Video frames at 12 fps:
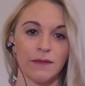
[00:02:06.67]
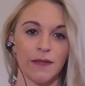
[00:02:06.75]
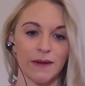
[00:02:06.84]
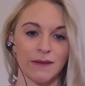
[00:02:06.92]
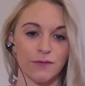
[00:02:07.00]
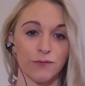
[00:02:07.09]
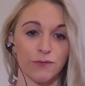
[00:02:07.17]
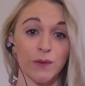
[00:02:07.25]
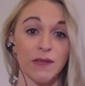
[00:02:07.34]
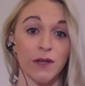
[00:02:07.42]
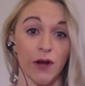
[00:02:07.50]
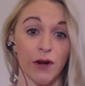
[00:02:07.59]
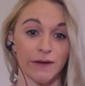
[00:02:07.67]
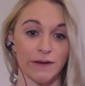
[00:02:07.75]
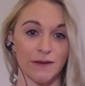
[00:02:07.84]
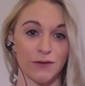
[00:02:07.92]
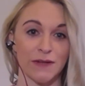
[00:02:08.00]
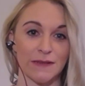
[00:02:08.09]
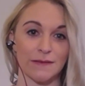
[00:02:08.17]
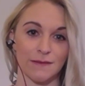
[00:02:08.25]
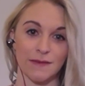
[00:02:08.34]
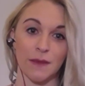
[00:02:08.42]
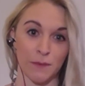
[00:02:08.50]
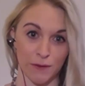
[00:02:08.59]
then it's really hard to treat
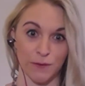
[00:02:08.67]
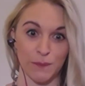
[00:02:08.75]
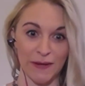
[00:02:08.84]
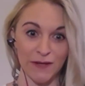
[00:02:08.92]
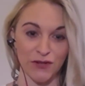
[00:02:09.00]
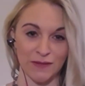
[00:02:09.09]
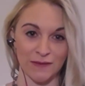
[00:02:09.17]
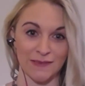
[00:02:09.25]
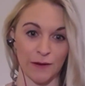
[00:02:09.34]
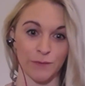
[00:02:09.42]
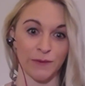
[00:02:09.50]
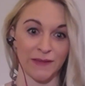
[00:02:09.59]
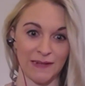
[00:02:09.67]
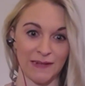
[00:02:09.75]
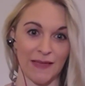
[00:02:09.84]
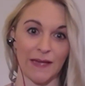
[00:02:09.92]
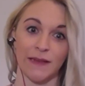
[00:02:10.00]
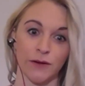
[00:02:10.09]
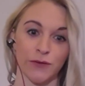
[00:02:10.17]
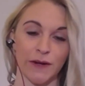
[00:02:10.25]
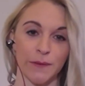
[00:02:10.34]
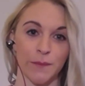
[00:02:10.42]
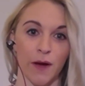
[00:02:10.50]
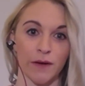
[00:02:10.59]
some of those patients that really need that
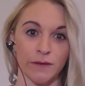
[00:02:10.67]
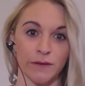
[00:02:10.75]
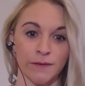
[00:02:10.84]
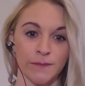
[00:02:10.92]
integrated model.